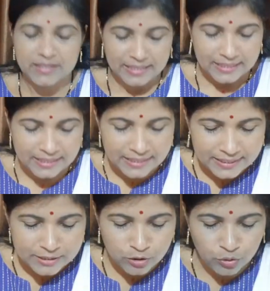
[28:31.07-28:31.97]
He
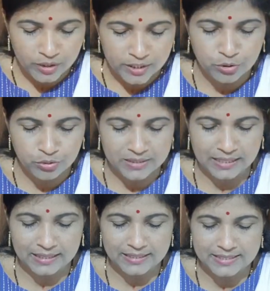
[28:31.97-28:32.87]
is going to sell
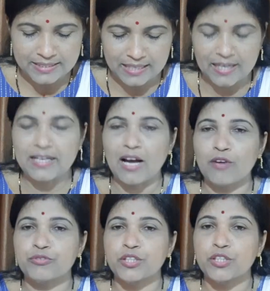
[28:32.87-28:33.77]
his car
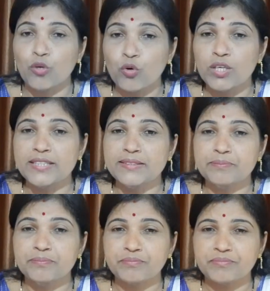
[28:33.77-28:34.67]
after Holi.
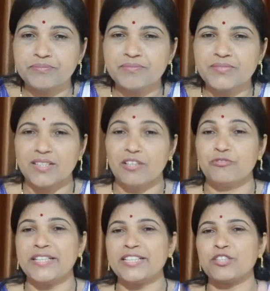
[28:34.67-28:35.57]

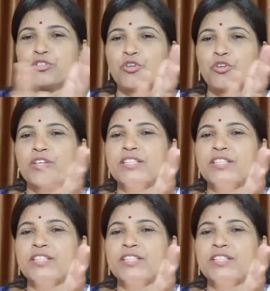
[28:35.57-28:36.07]
Very good, Rohan.